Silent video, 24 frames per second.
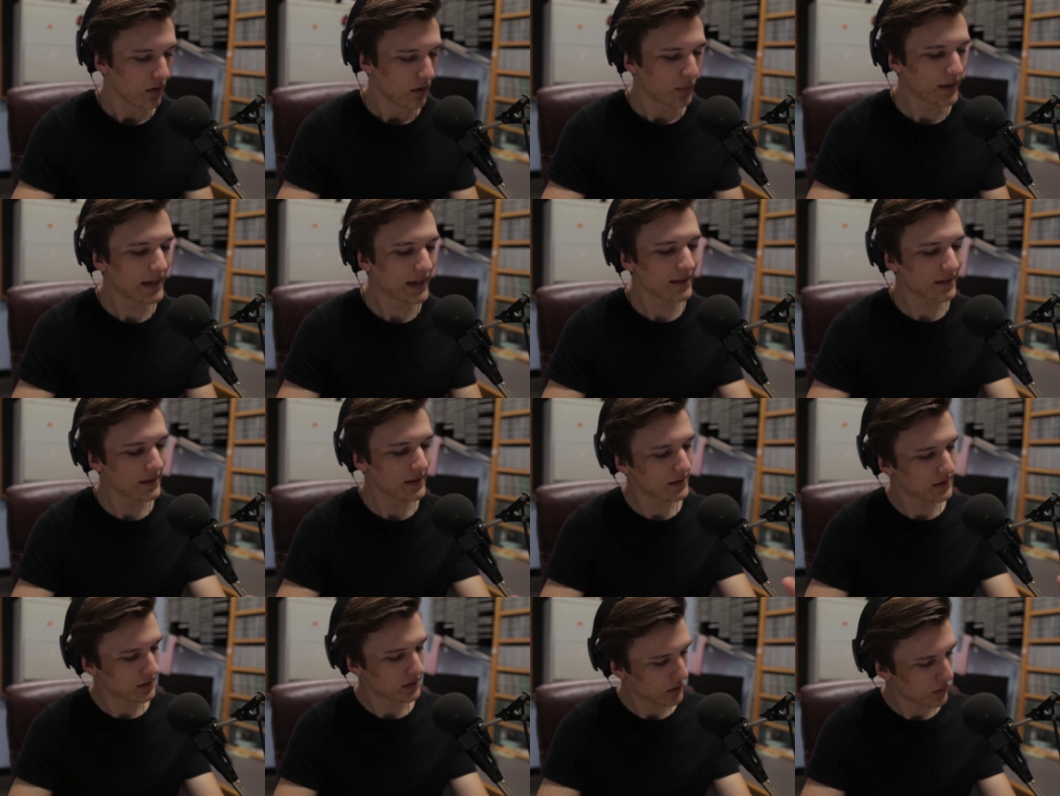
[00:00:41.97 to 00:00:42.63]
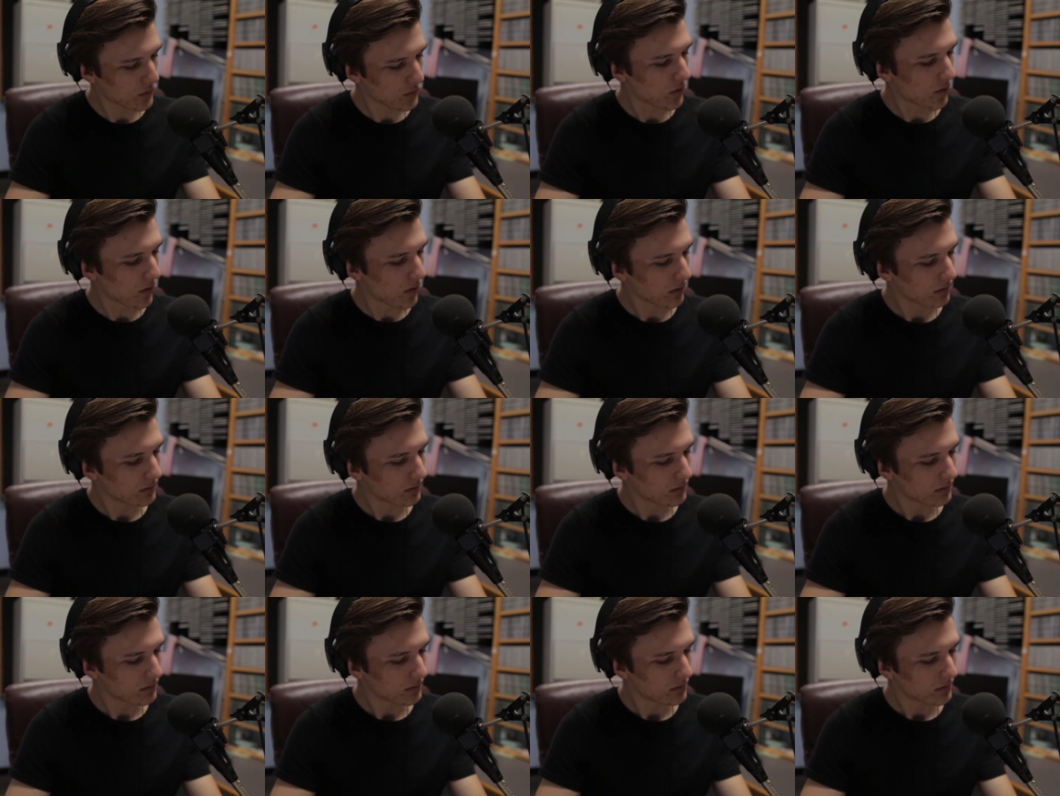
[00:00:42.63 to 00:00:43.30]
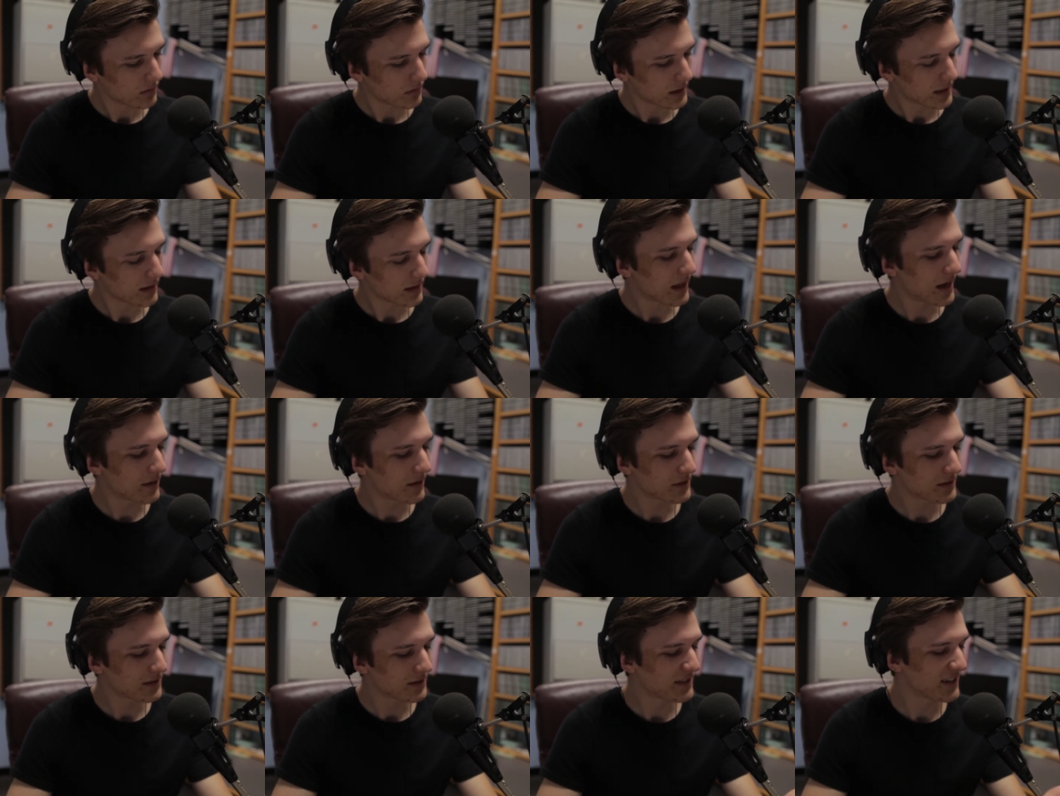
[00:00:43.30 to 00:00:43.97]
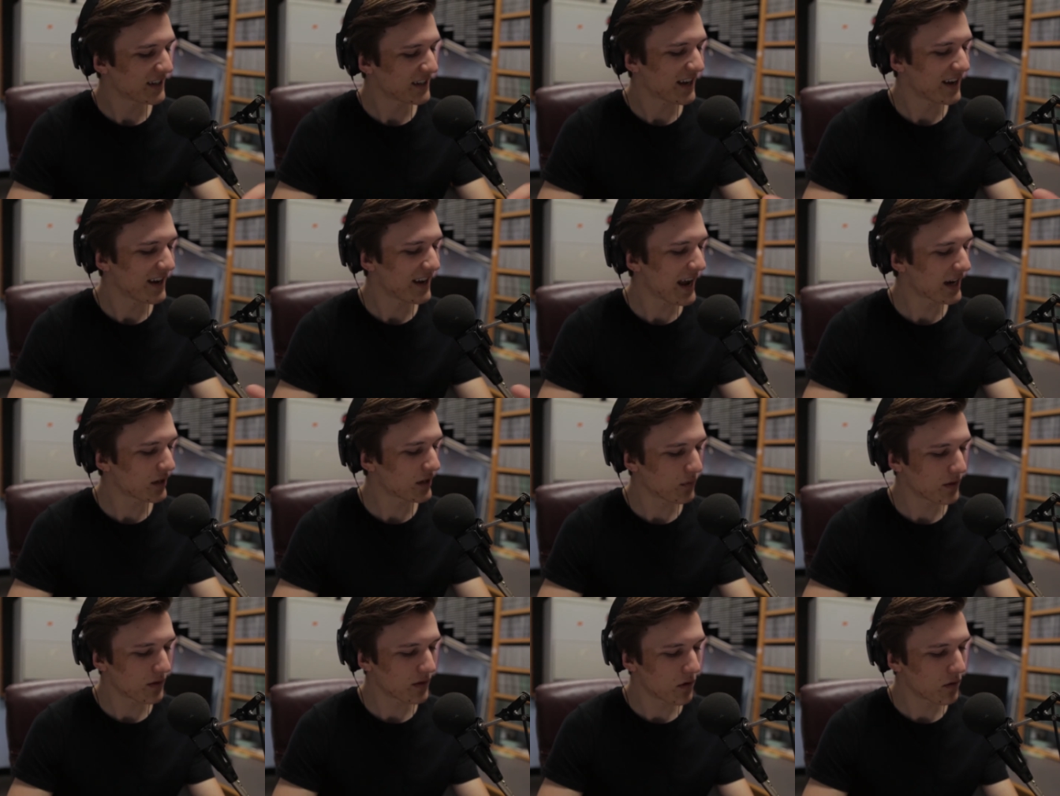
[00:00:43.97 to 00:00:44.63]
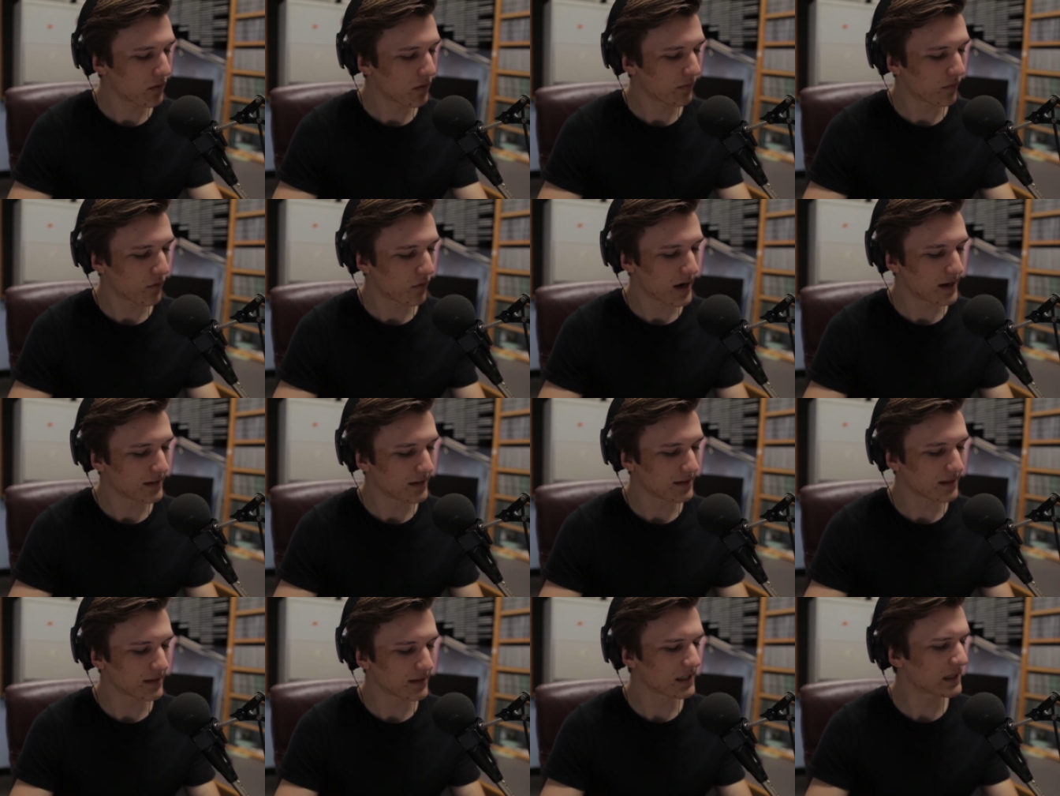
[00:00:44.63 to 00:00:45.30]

we get this tool that allows us to connect with old friends,